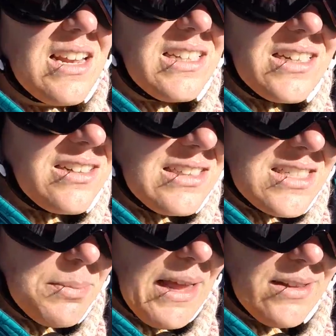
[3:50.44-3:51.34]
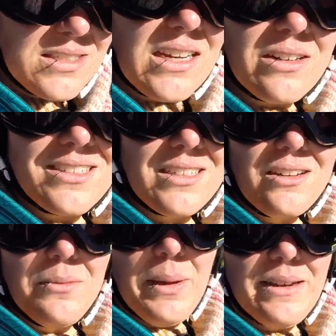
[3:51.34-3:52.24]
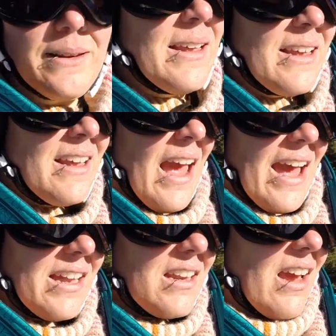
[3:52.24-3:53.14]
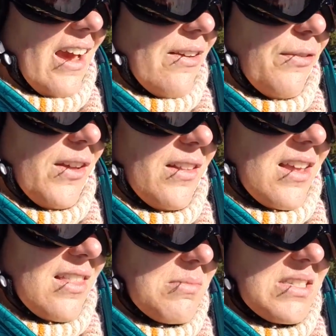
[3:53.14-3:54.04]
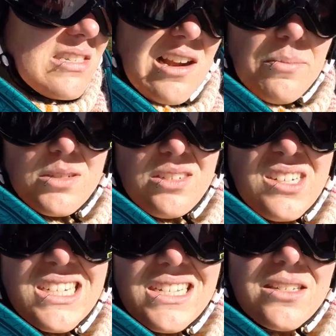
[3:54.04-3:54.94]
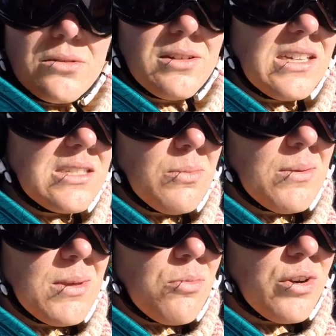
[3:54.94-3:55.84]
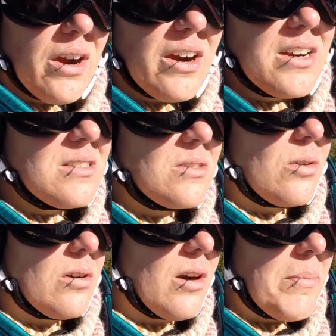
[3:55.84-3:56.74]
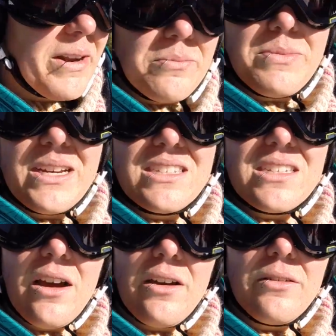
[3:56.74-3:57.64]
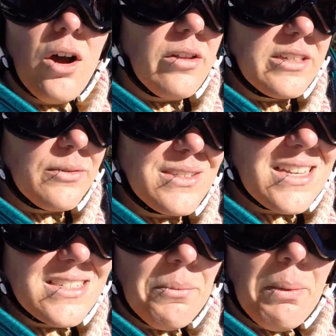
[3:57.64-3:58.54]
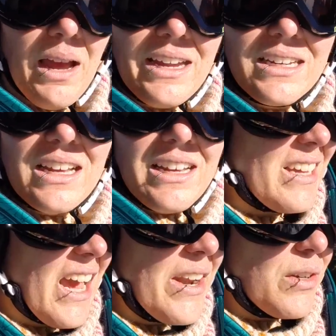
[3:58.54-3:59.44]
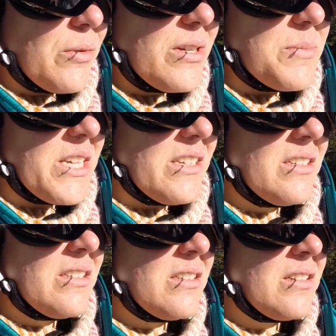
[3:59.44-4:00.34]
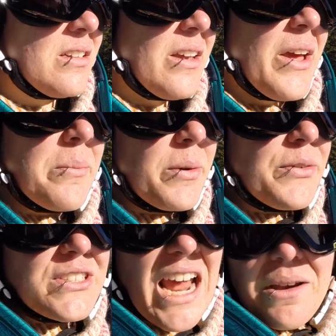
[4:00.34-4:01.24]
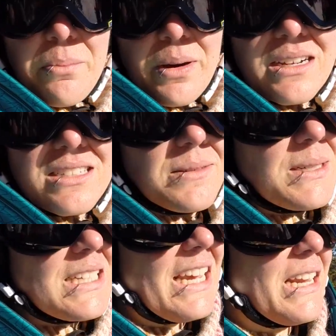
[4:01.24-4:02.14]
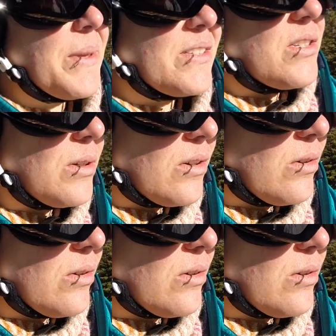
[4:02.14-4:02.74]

not nearly as balanced out as it could have been. And I feel like they missed an opportunity to release maybe more cards or a better mix of all the different sets combined. That kind of annoys me. But for $10, I mean, can I be too